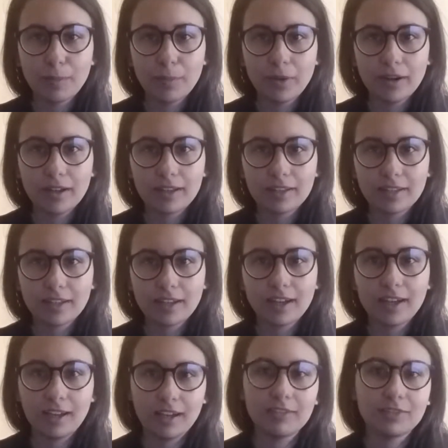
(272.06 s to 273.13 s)
but
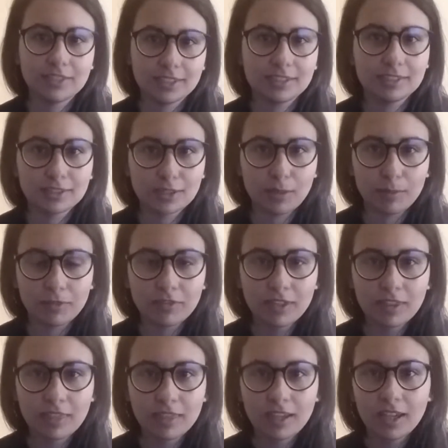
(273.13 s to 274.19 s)
I've seen some of
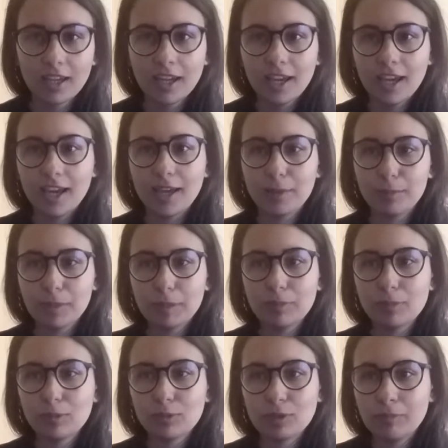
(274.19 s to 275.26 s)
it, and
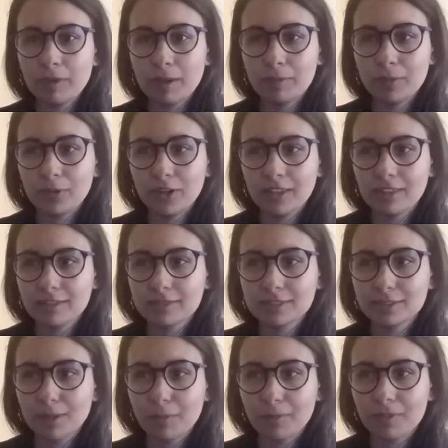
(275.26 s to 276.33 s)
people remember it as
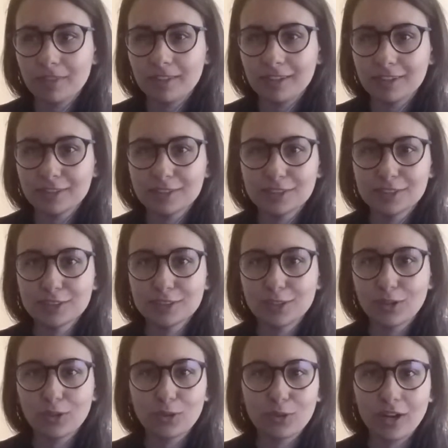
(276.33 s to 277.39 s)
something
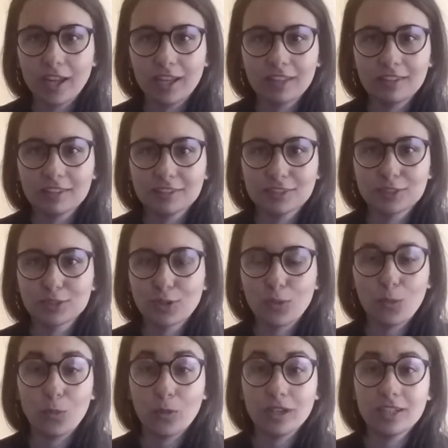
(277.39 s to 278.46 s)
so great and so
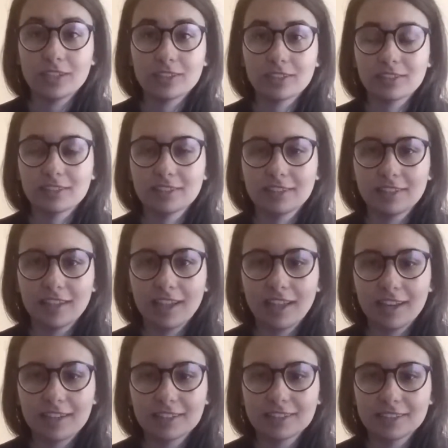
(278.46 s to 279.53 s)
weird
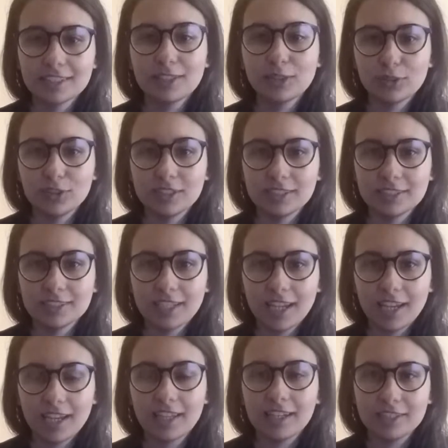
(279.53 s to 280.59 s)
that still to this
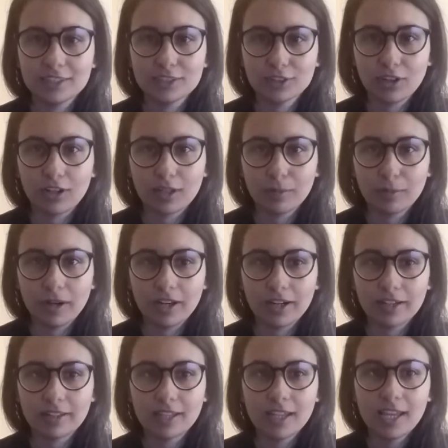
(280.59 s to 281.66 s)
day it is talk about it.